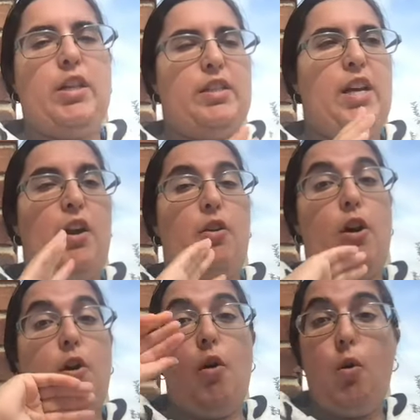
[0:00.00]
that's had
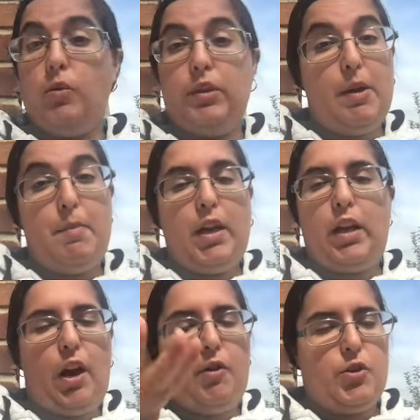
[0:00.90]
all, only a main
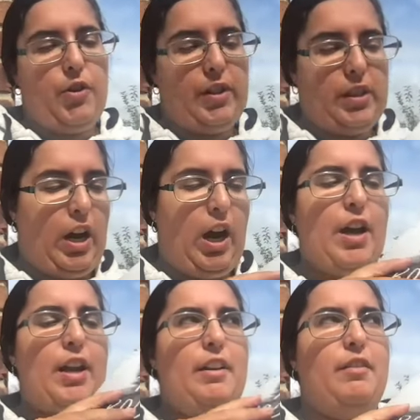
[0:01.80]
character that's a guy,
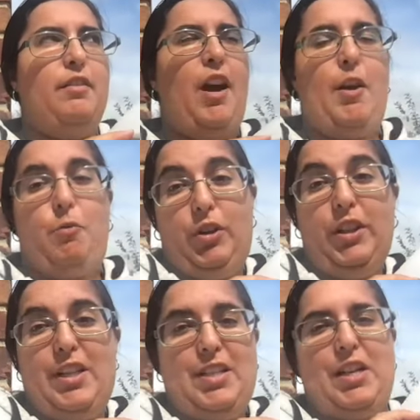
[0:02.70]
and I
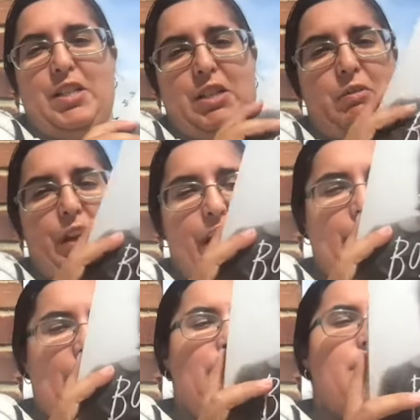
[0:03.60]
really tend to like
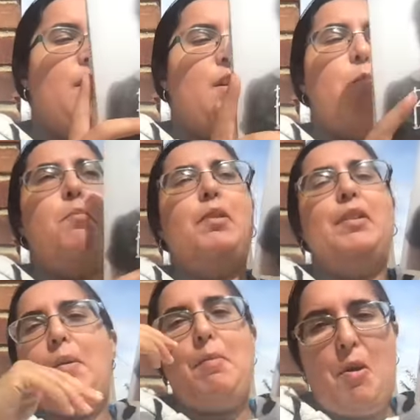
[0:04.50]
that.
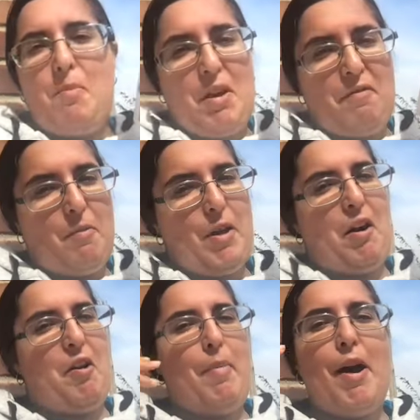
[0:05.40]
Blame me on being from the
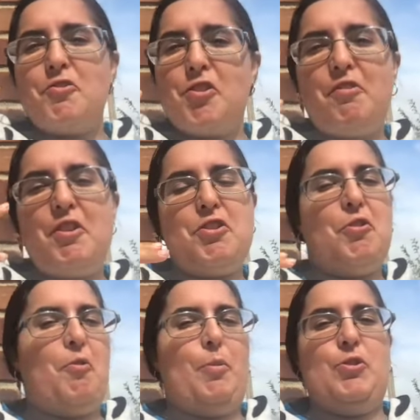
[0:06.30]
Harry Potter generation
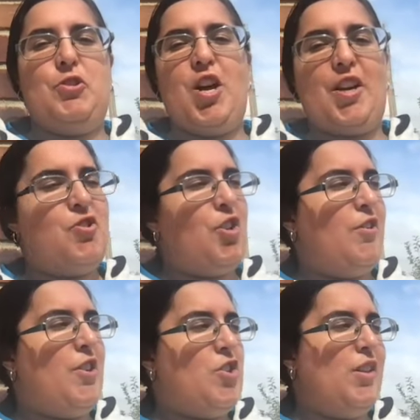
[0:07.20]
or the Percy Jackson
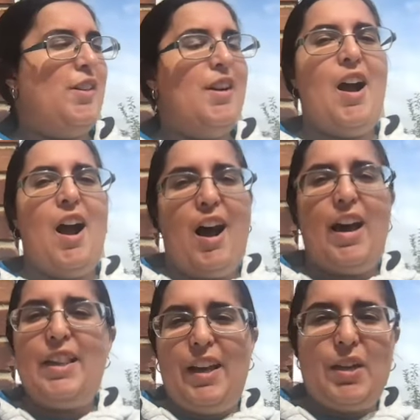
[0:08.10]
generation. I
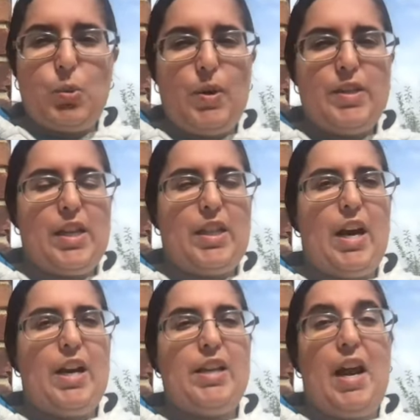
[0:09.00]
like stories like
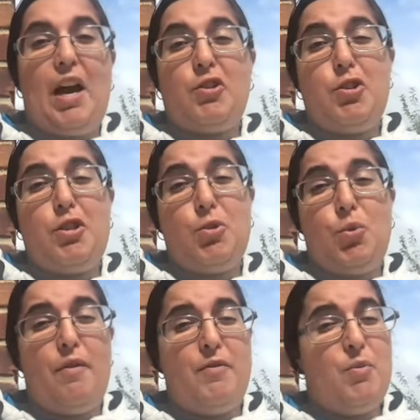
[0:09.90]
that, and actually they're
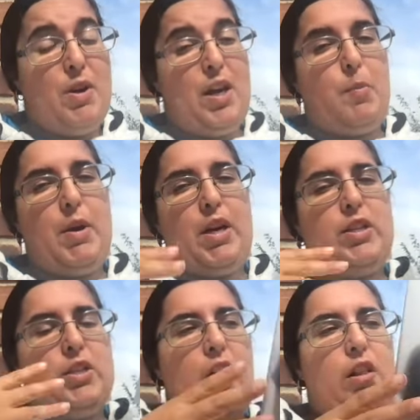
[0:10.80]
sort of unique
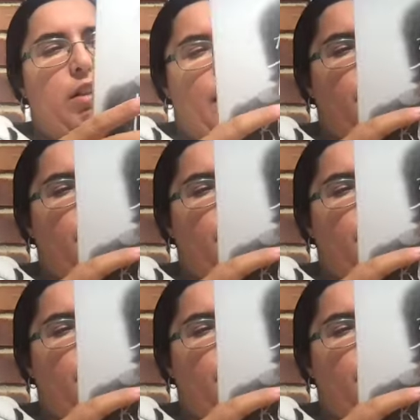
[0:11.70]
because a lot